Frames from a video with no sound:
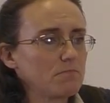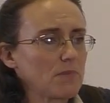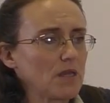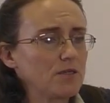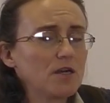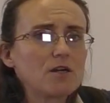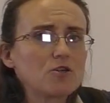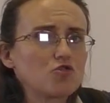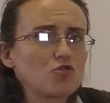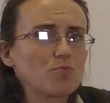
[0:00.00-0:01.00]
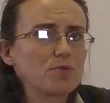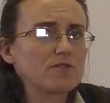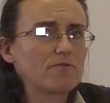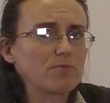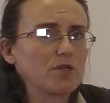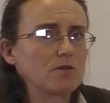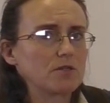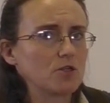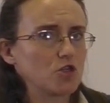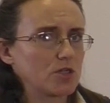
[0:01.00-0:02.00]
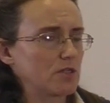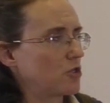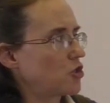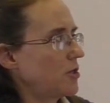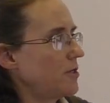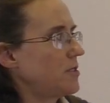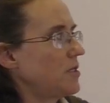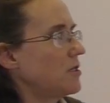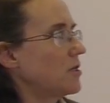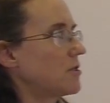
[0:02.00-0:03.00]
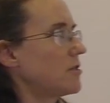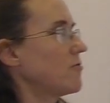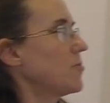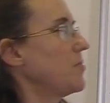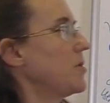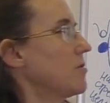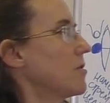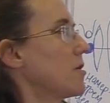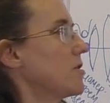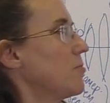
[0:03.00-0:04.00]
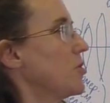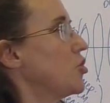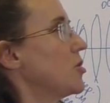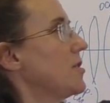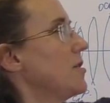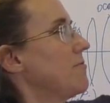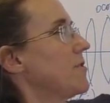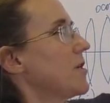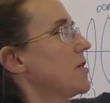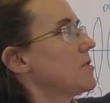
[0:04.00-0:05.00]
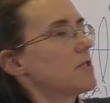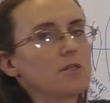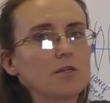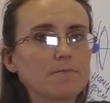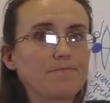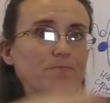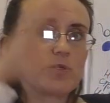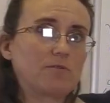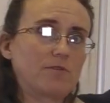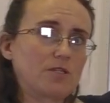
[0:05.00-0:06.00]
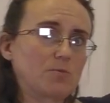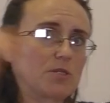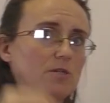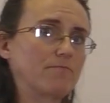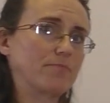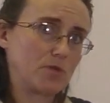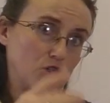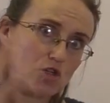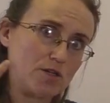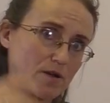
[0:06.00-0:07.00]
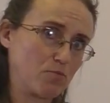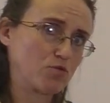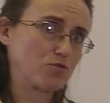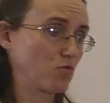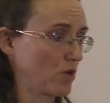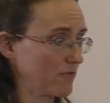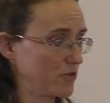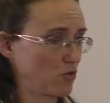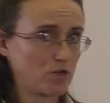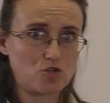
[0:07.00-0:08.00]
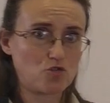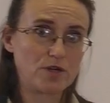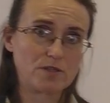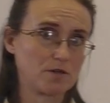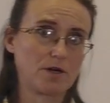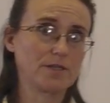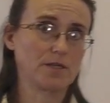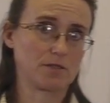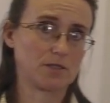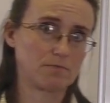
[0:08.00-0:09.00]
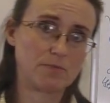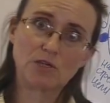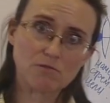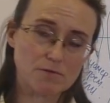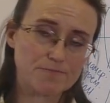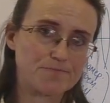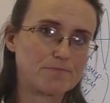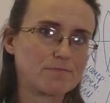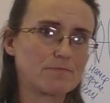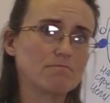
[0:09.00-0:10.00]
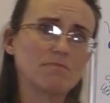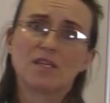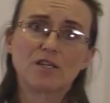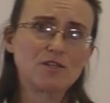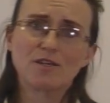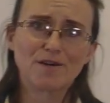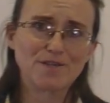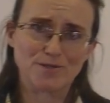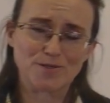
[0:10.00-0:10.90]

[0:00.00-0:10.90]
As of today, we have already gone to work, and moreover, we have grown in it. And 3-4 years have passed.